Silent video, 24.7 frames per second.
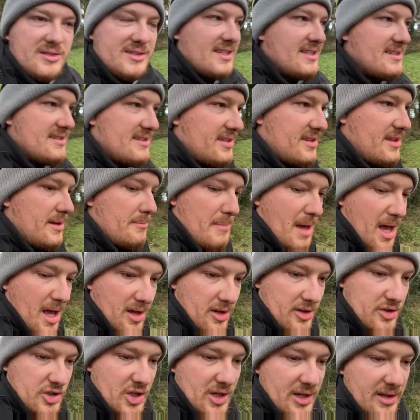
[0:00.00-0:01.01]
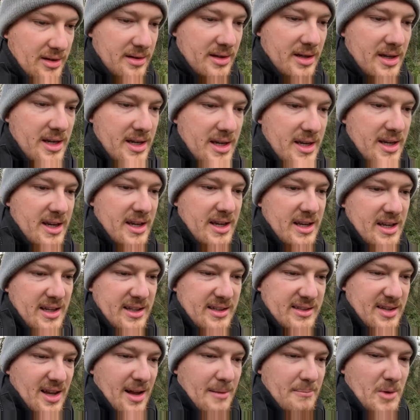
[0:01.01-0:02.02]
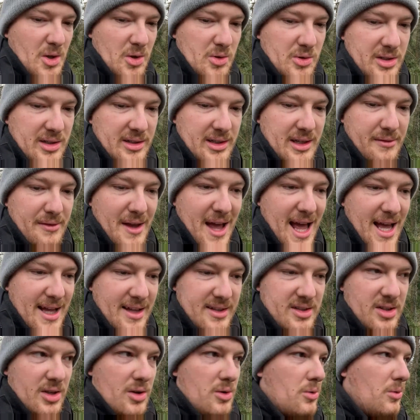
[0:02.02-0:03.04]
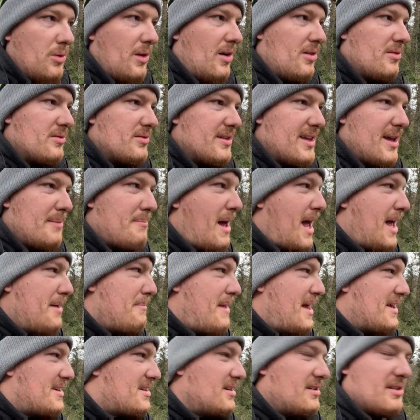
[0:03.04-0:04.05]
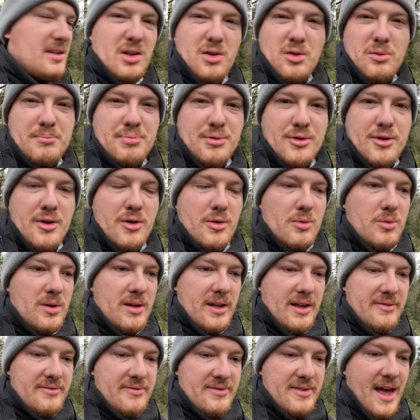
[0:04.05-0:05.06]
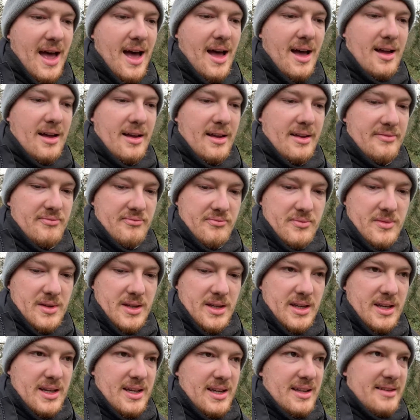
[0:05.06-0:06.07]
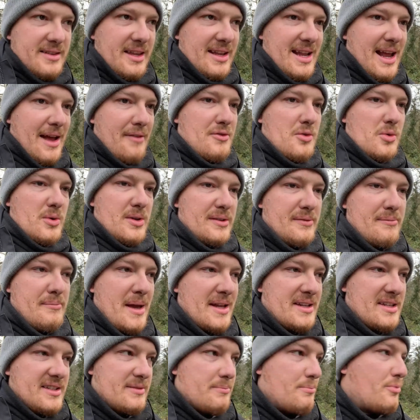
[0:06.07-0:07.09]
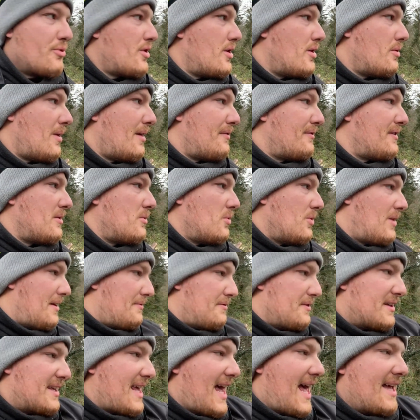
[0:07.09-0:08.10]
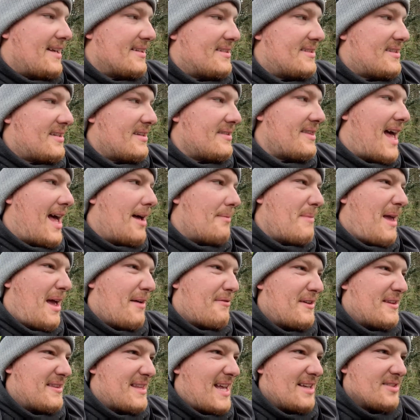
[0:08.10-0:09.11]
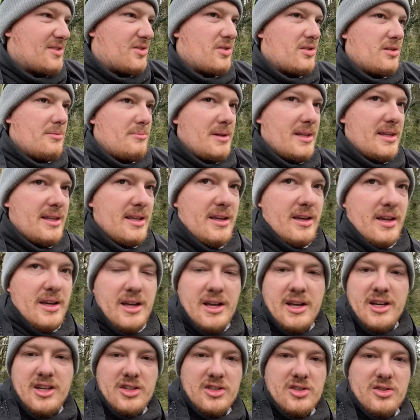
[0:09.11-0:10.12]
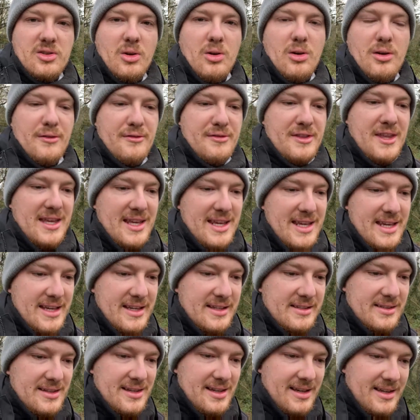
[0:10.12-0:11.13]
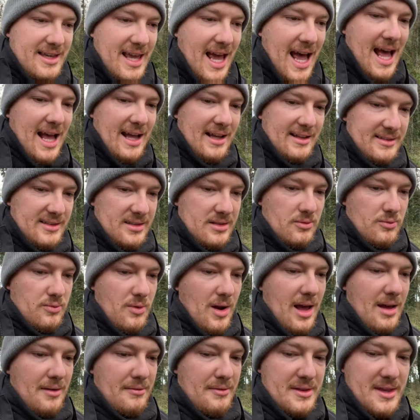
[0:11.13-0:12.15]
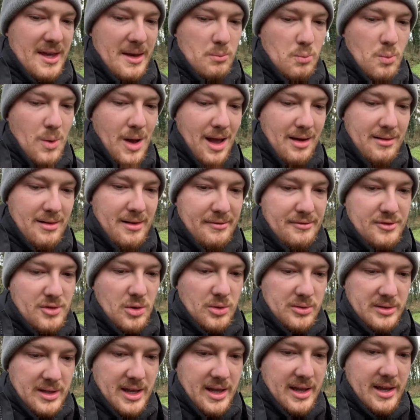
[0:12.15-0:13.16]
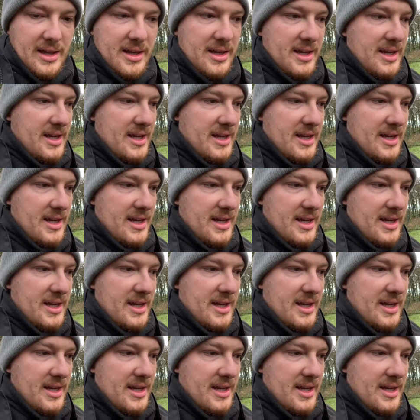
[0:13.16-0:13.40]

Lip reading: into the margin. So I'm not going to leave it out too long. I might make a little brew and that, and then after we've made us brew, I think we'll have a cast to that bit. I think that's going to be sort of the easier cast rather than where I've done it.